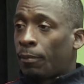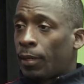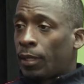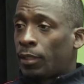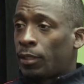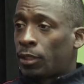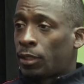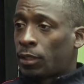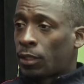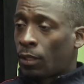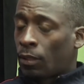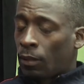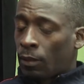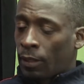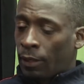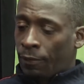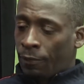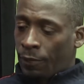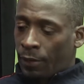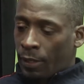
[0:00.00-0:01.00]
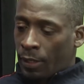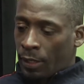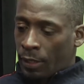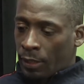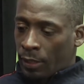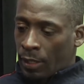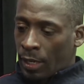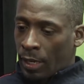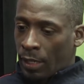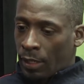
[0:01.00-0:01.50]
And so they
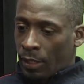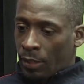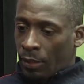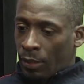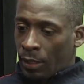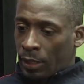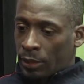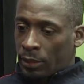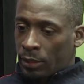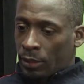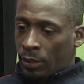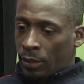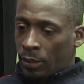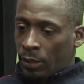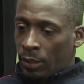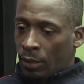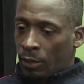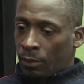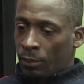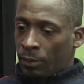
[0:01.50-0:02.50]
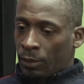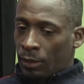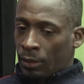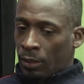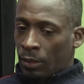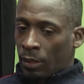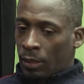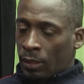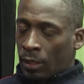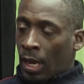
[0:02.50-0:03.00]
figured, let's
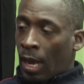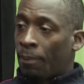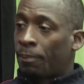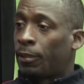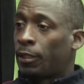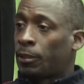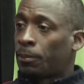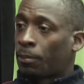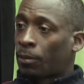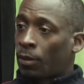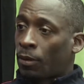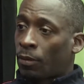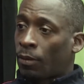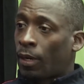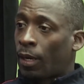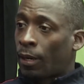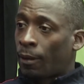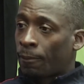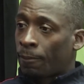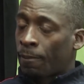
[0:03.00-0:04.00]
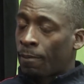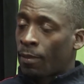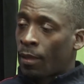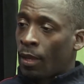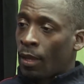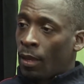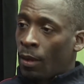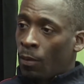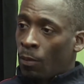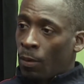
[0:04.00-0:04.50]
adopt this program
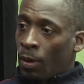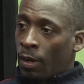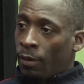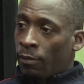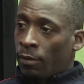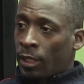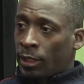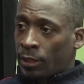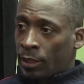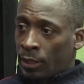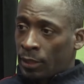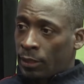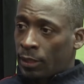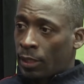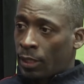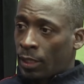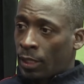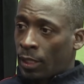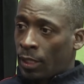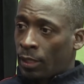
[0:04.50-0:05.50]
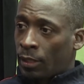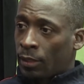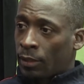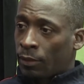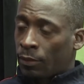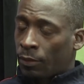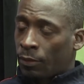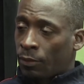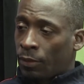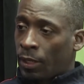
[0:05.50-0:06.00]
where residents
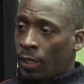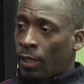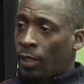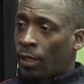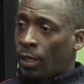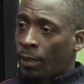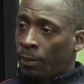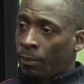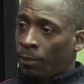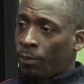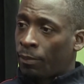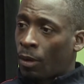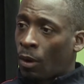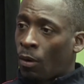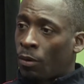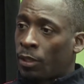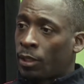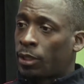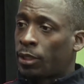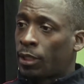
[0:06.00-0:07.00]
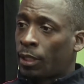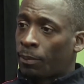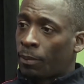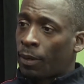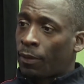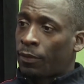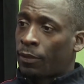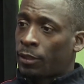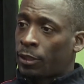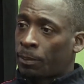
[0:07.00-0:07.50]
can reclaim ownership
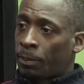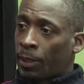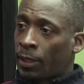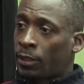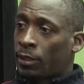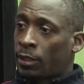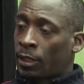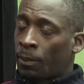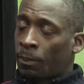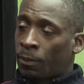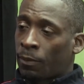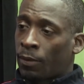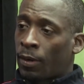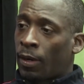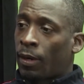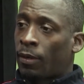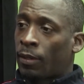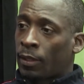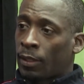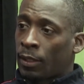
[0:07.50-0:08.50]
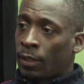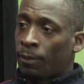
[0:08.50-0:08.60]
of the space temporarily